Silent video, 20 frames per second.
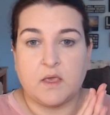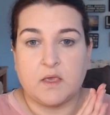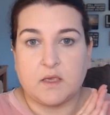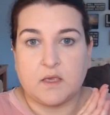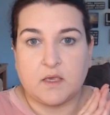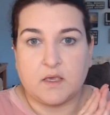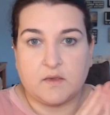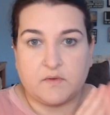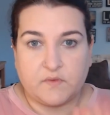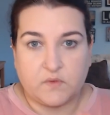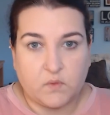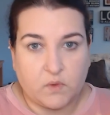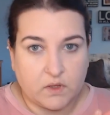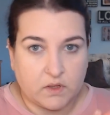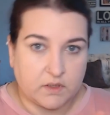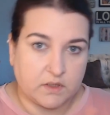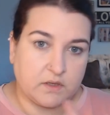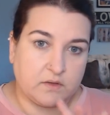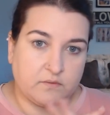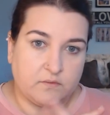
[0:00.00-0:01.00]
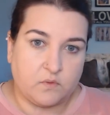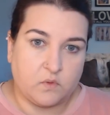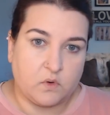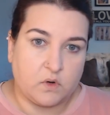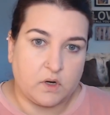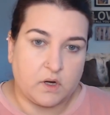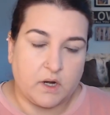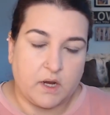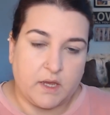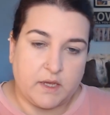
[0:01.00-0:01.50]
if you are looking
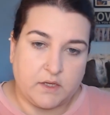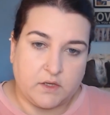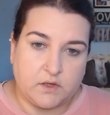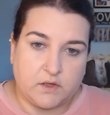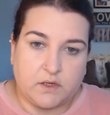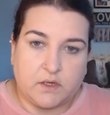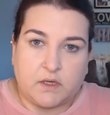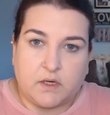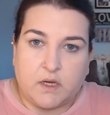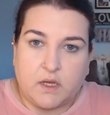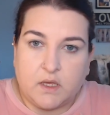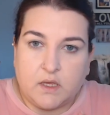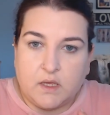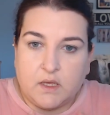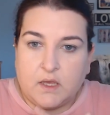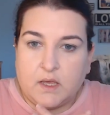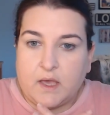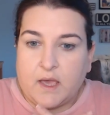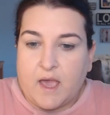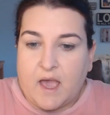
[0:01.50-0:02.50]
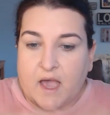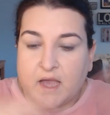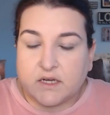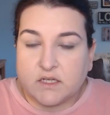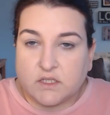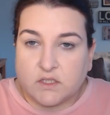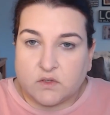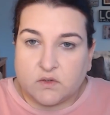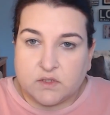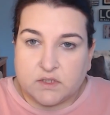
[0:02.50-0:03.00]
for a good,
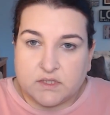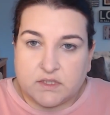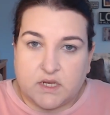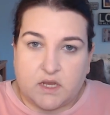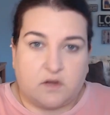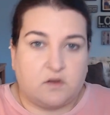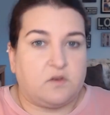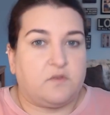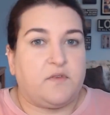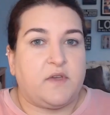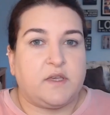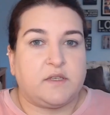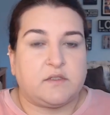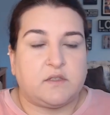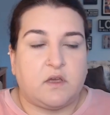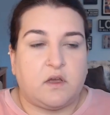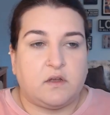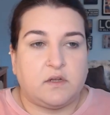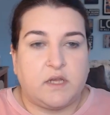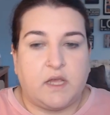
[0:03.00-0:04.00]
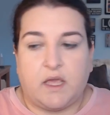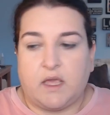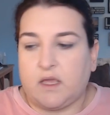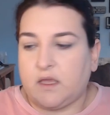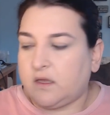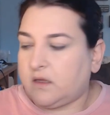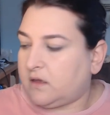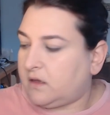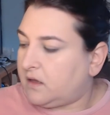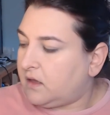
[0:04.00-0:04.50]
actually going to stay on your face all
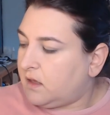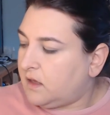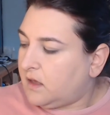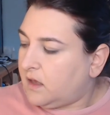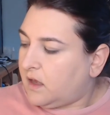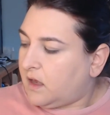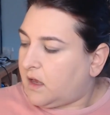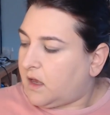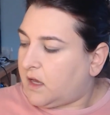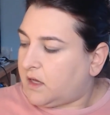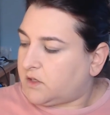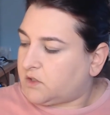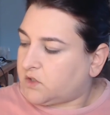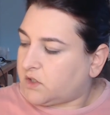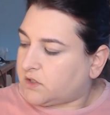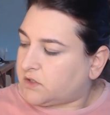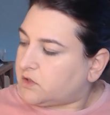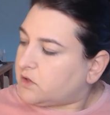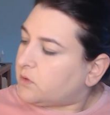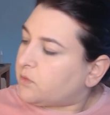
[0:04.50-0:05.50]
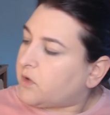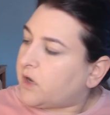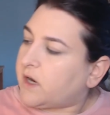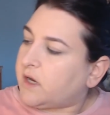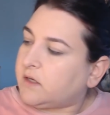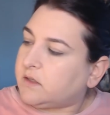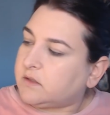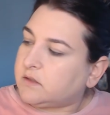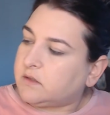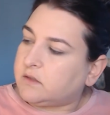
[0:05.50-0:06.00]
day, drugstore
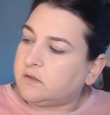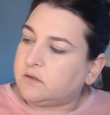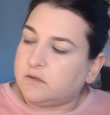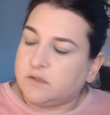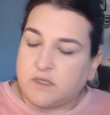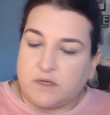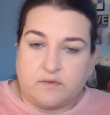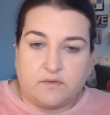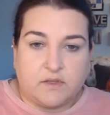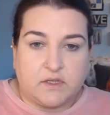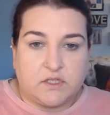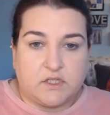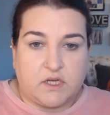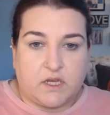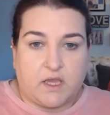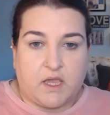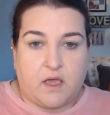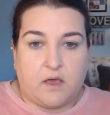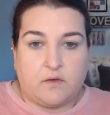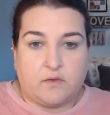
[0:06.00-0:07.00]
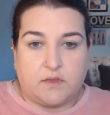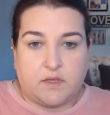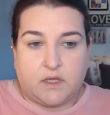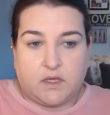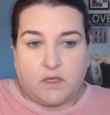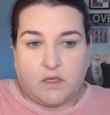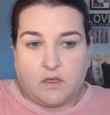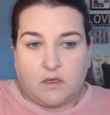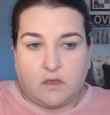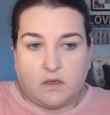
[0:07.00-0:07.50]
brand, definitely check out
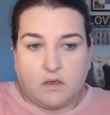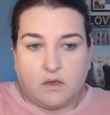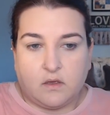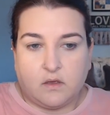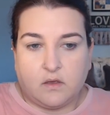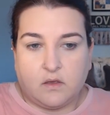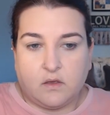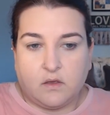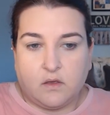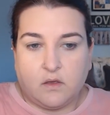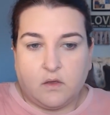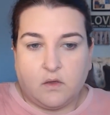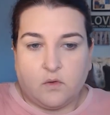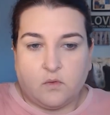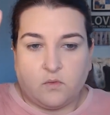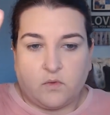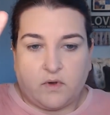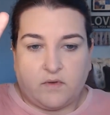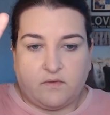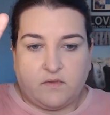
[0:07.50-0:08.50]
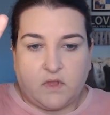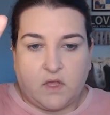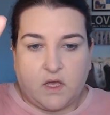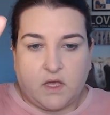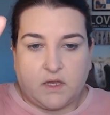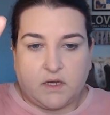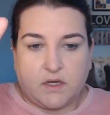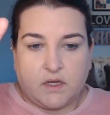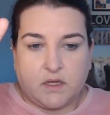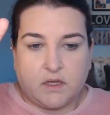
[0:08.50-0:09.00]
the
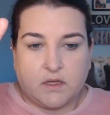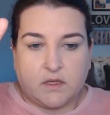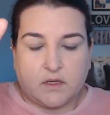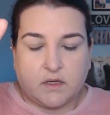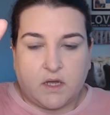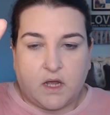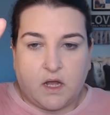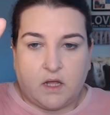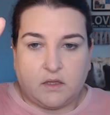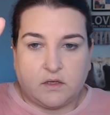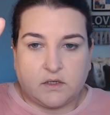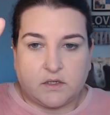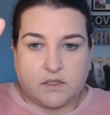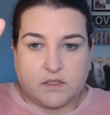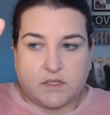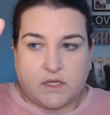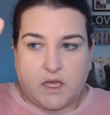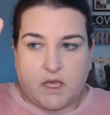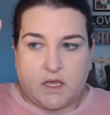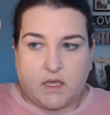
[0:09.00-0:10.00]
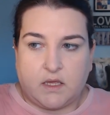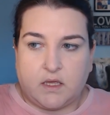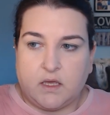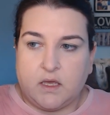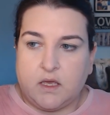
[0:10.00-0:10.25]
Revlon ColorStay.